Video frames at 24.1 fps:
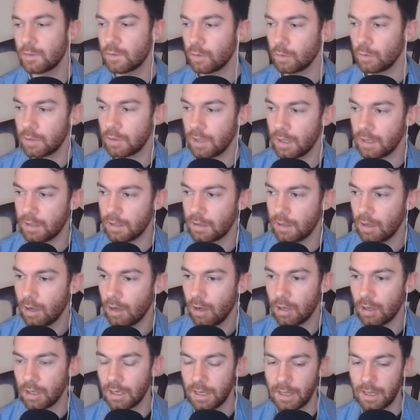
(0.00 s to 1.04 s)
So
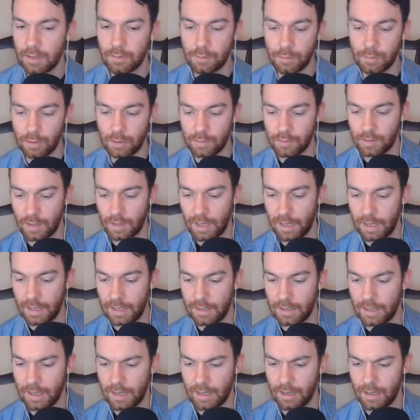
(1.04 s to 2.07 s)
on Lesvos
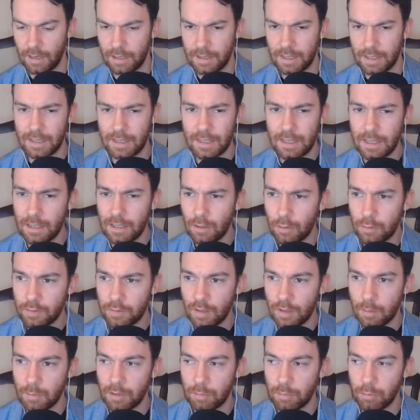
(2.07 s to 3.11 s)
and I think
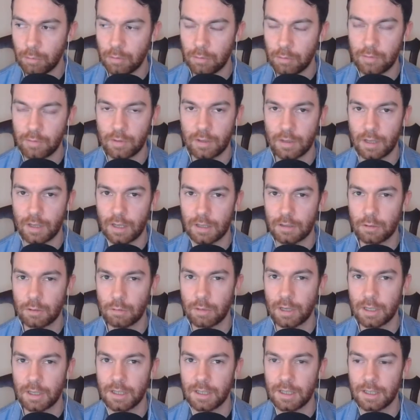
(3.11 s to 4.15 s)
Chios, am I pronouncing that
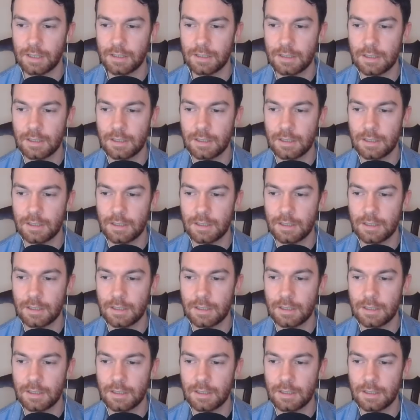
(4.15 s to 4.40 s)
correctly?